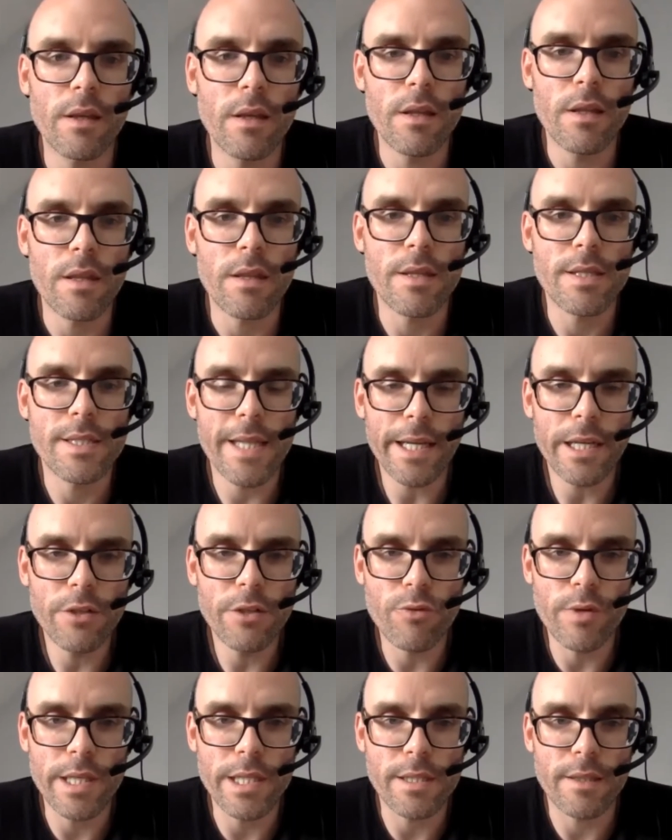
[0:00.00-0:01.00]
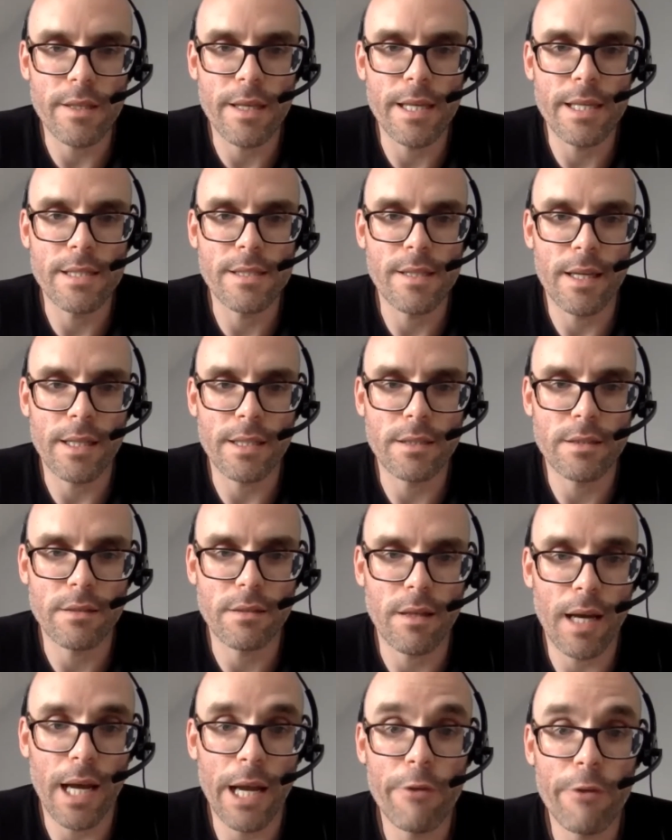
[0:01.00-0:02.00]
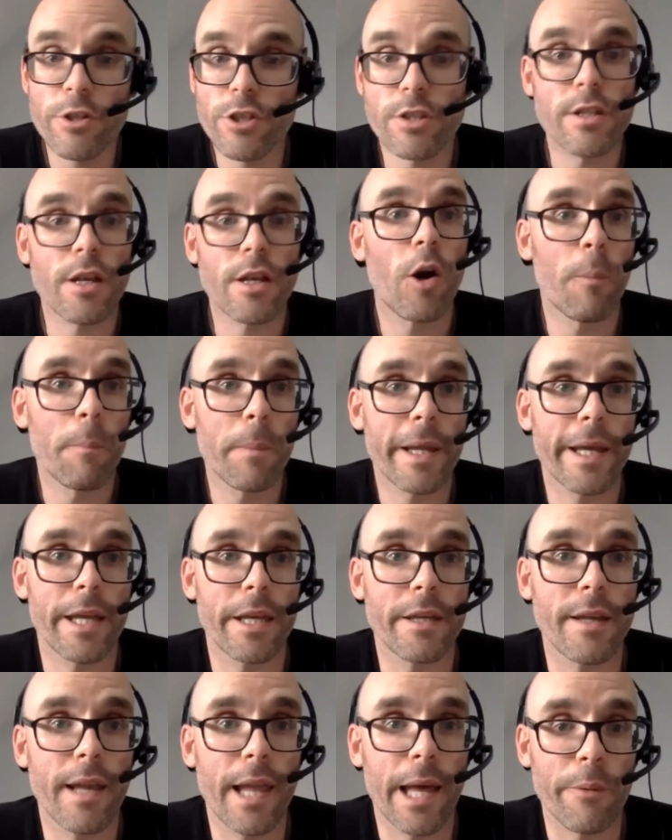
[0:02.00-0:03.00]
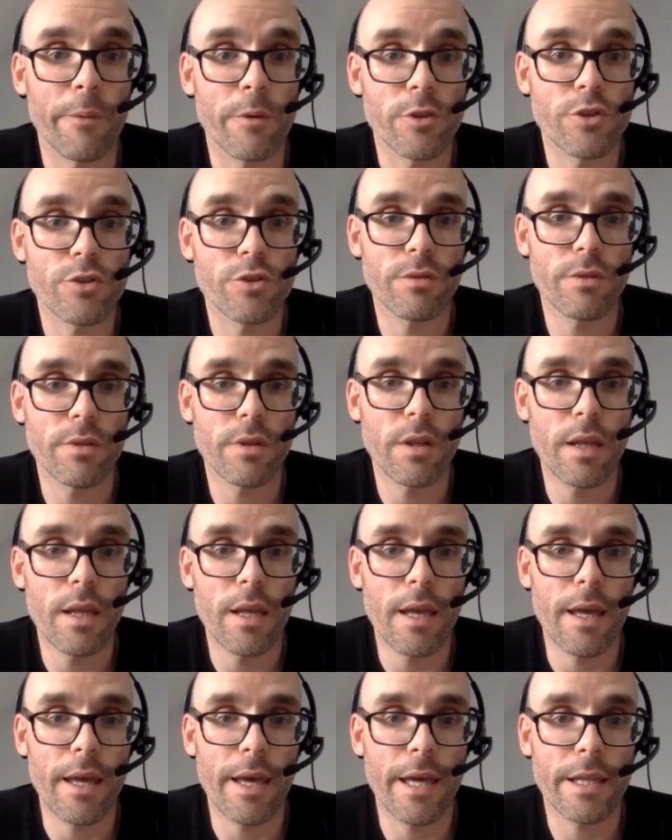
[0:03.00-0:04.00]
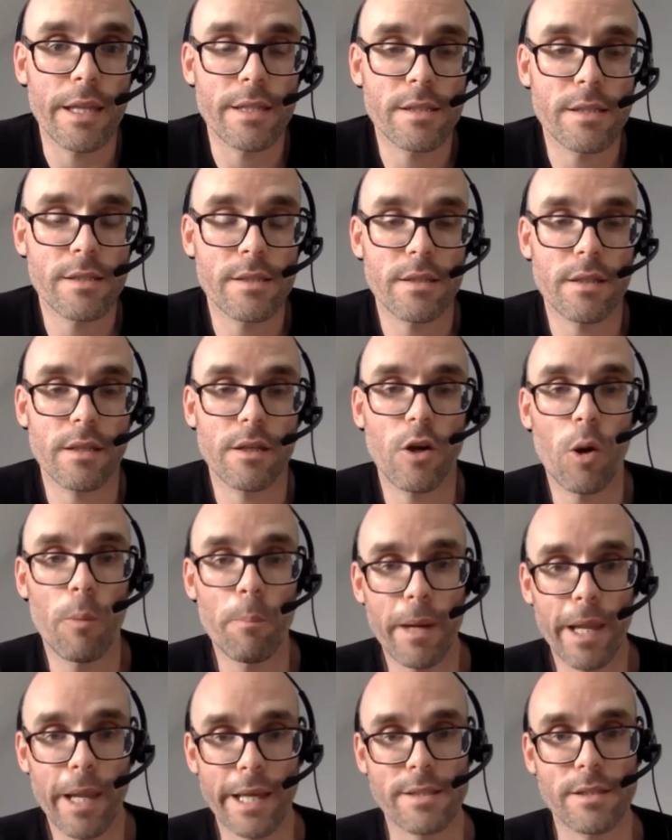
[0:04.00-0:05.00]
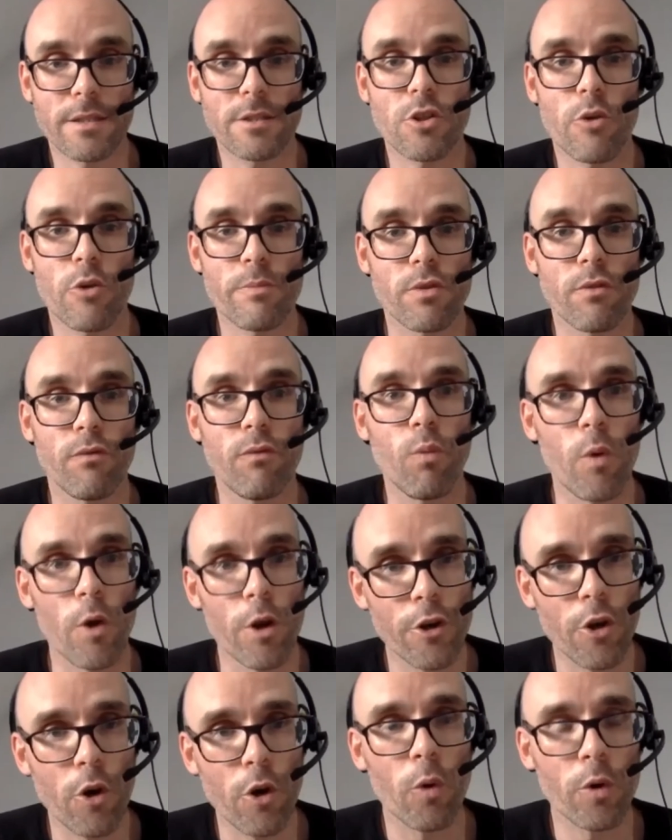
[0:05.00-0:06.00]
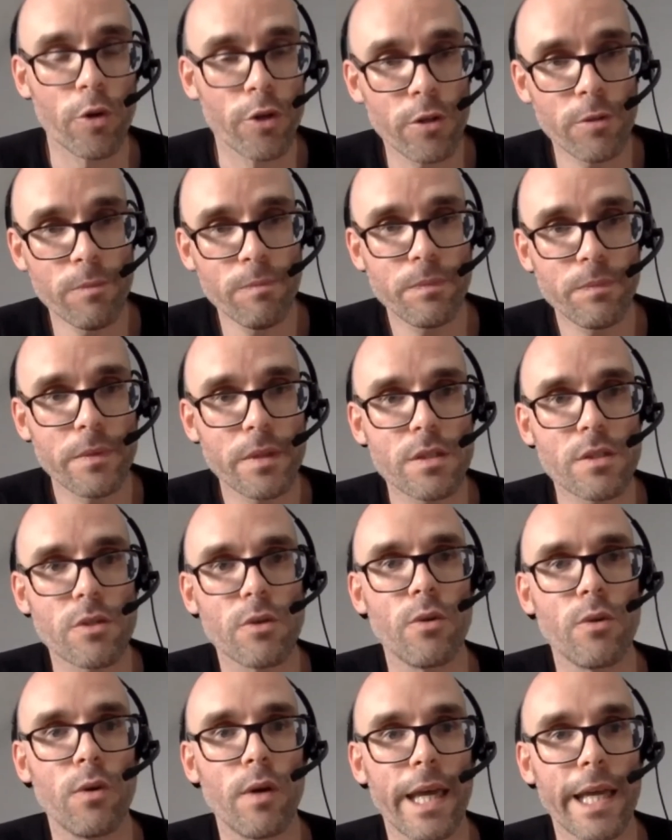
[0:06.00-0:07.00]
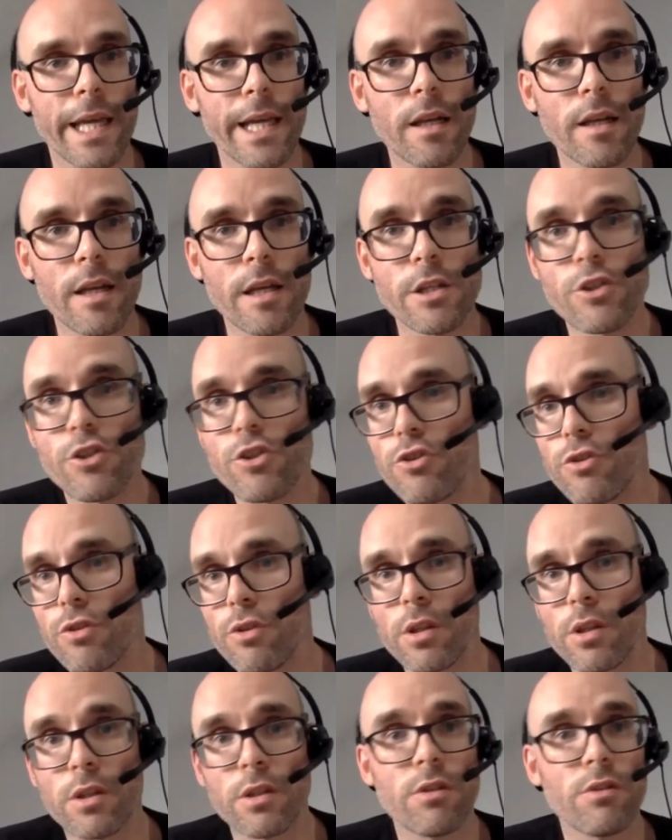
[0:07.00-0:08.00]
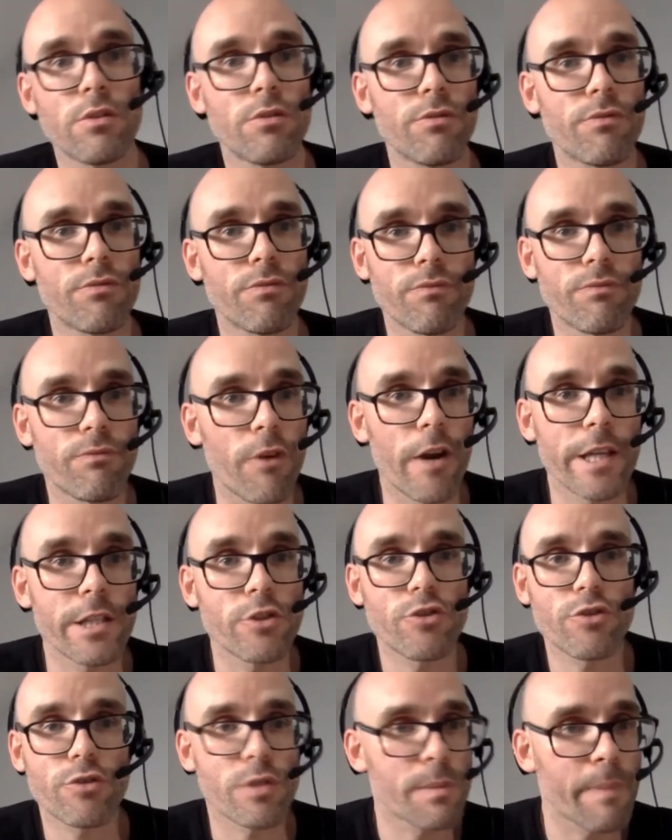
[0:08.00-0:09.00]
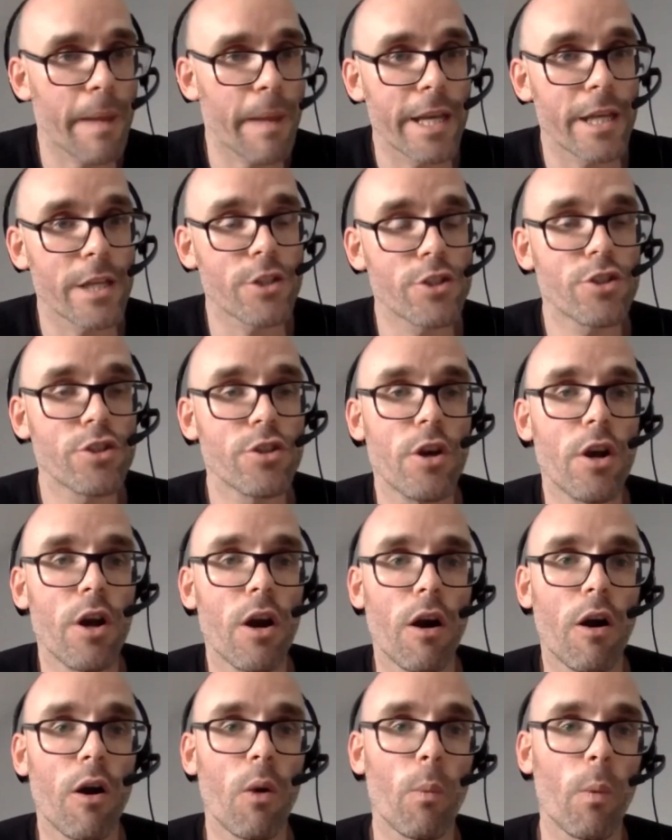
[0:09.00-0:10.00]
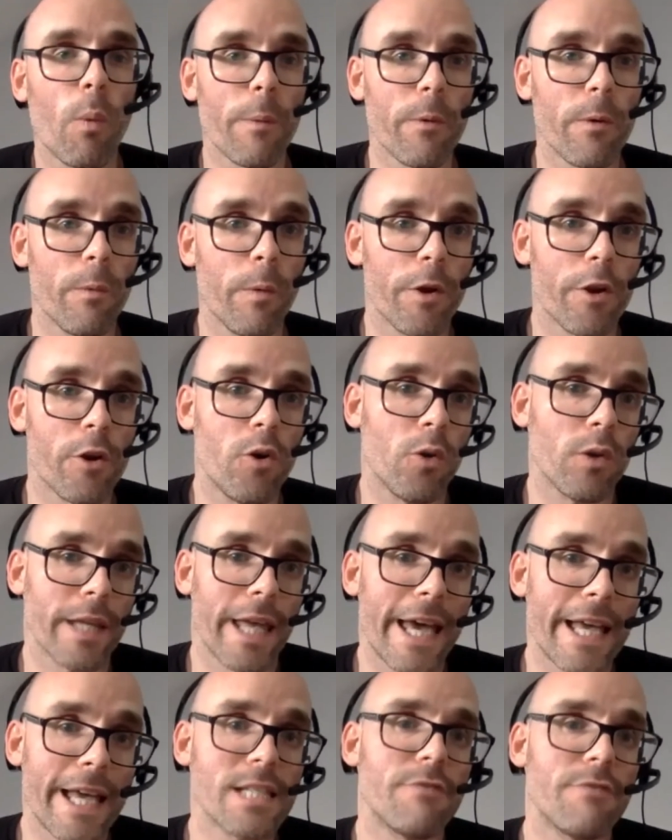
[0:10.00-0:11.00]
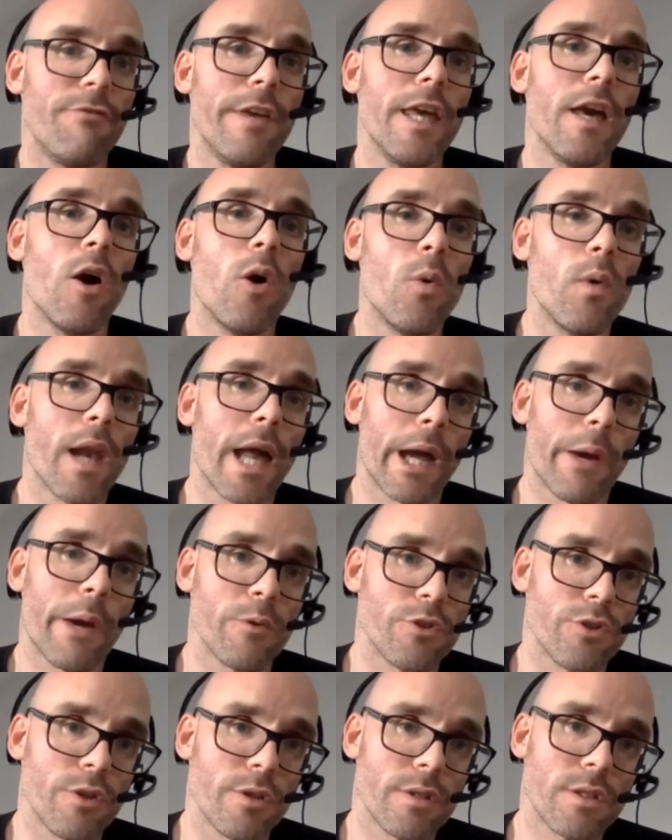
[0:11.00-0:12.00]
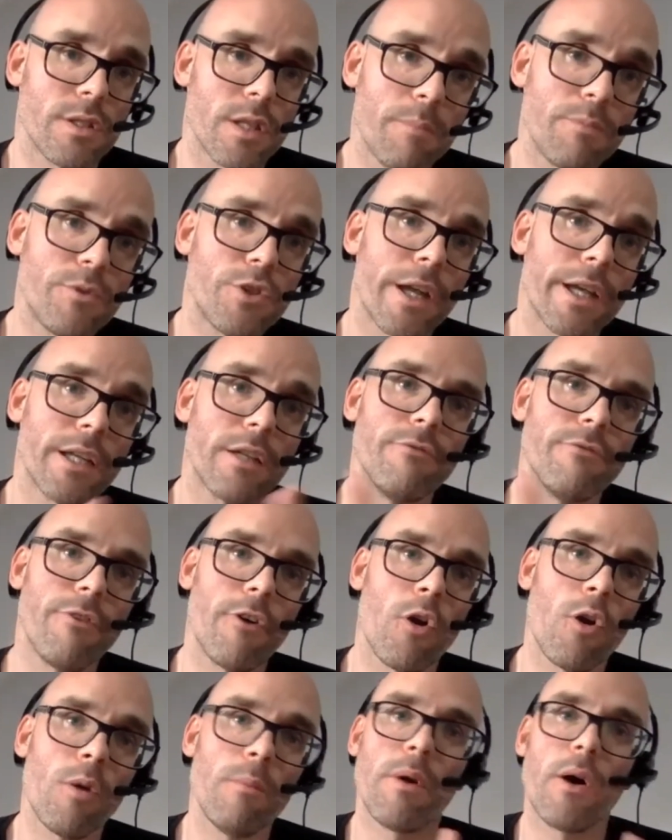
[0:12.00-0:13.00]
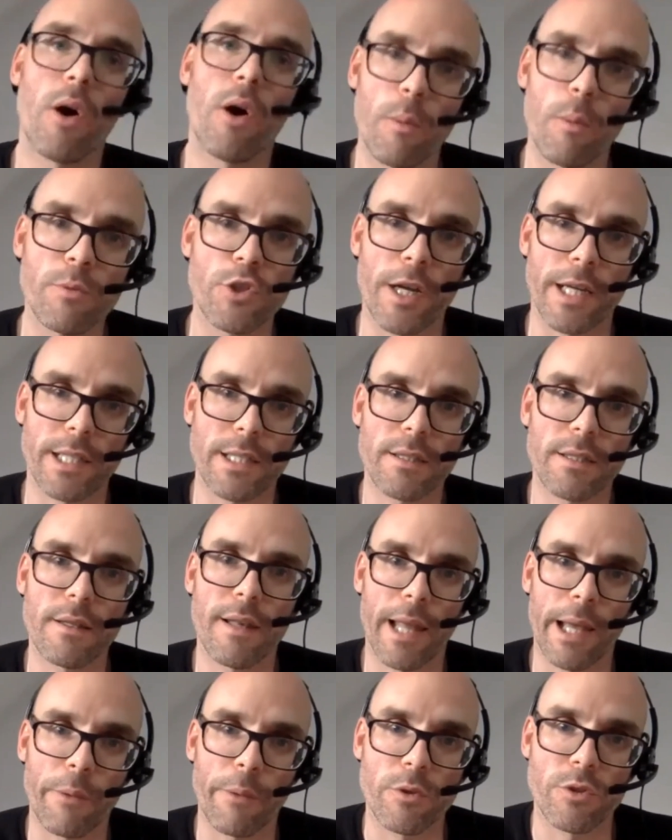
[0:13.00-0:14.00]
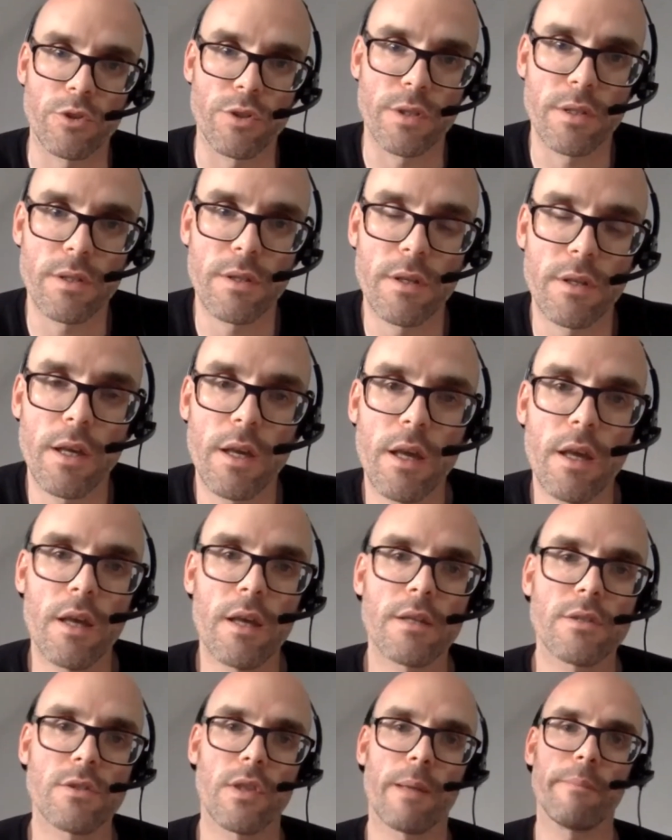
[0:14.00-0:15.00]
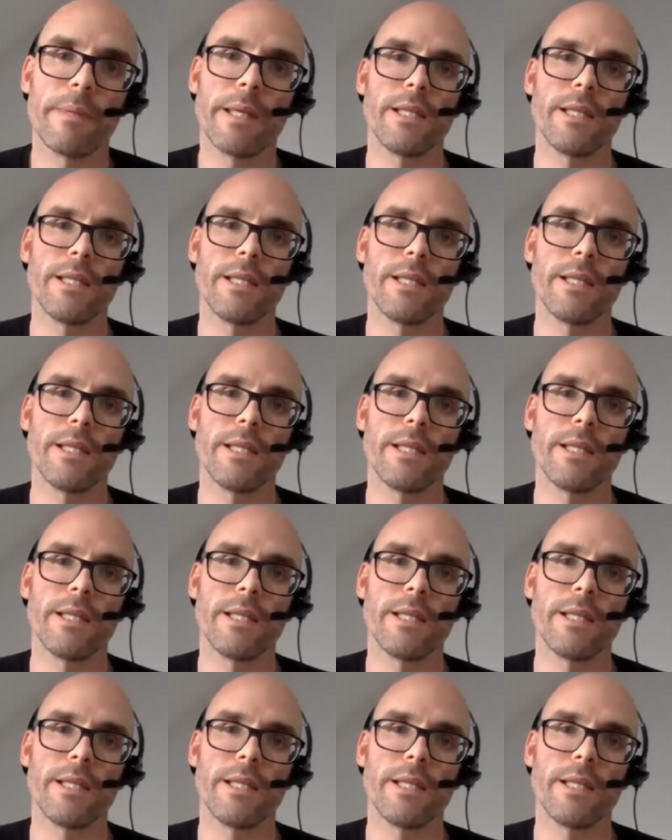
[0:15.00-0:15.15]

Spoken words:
The second reason is that Irish is a complicated language. It's complex in terms of word order. So English and French, Spanish are what are called SVO languages, subject, verb, object languages. So that means